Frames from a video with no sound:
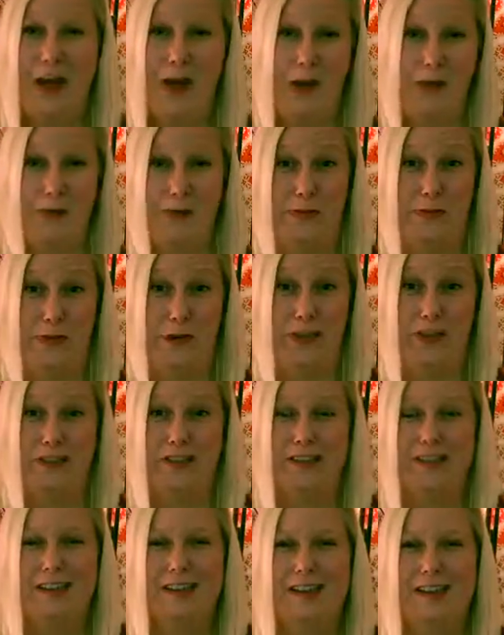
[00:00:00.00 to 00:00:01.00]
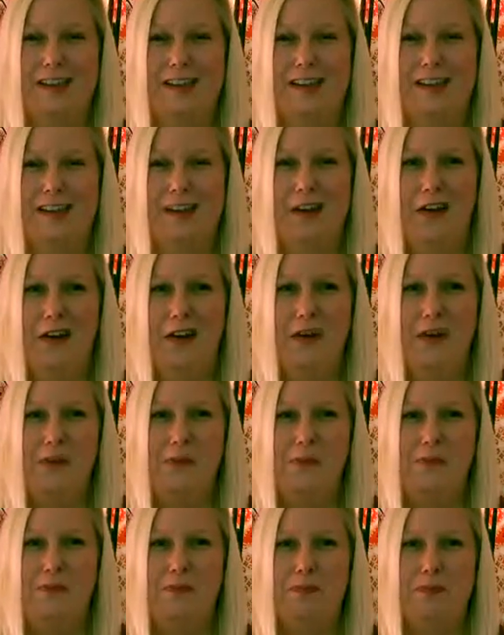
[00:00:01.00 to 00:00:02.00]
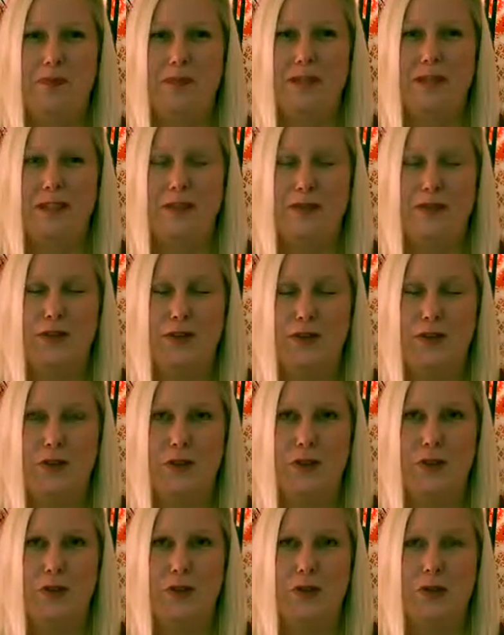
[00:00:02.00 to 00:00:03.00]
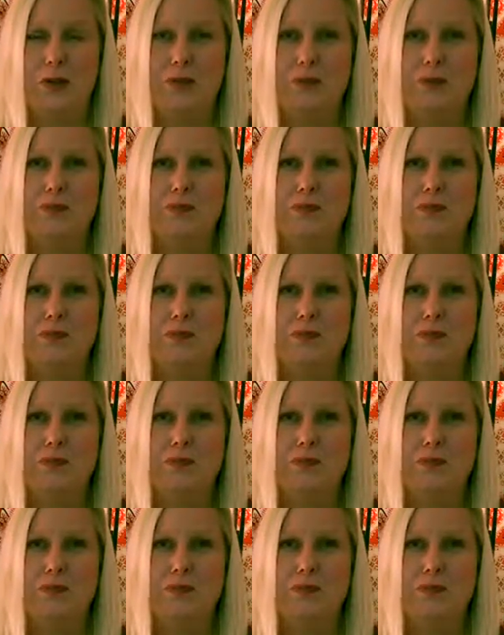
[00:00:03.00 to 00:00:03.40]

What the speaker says: I was shocked because I feel a little cuckoo.